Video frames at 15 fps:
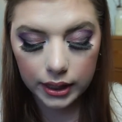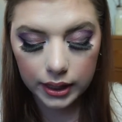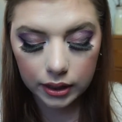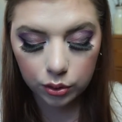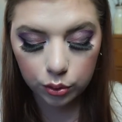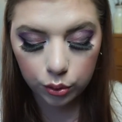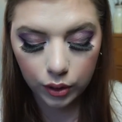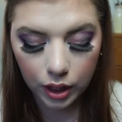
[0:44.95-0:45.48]

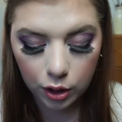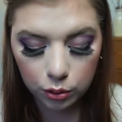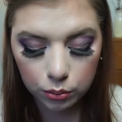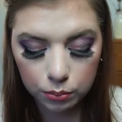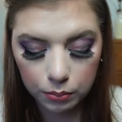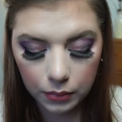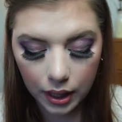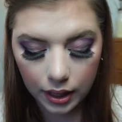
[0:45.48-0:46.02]
in
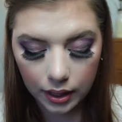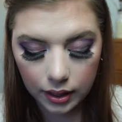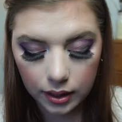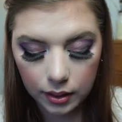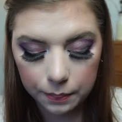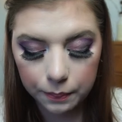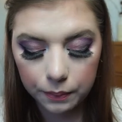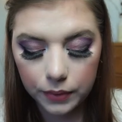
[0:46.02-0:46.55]
Crown
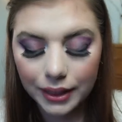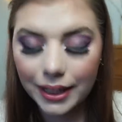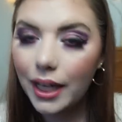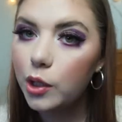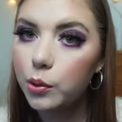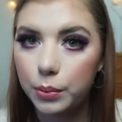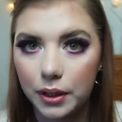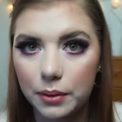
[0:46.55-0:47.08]
My
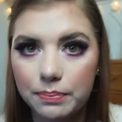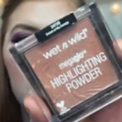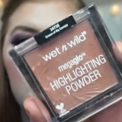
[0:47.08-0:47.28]
Canopy.